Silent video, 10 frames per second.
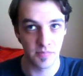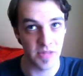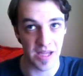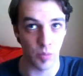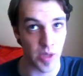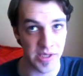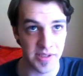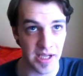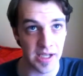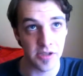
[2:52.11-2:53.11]
that
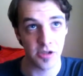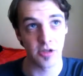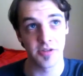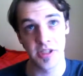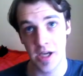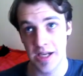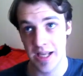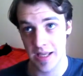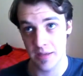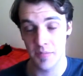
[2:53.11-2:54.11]
weekday to 9
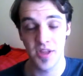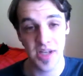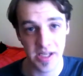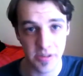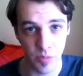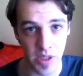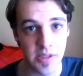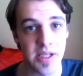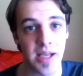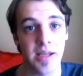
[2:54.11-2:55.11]
a.m. the next
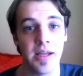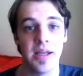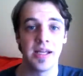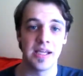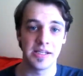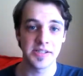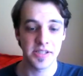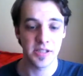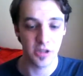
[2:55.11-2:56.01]
weekday, it is